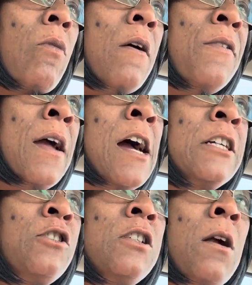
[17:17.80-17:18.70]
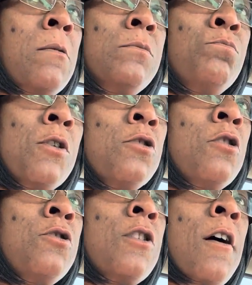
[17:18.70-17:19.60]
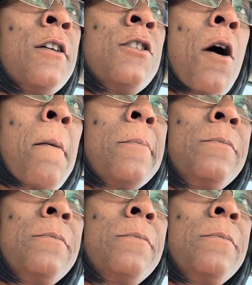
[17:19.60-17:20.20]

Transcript: They actually built those cars up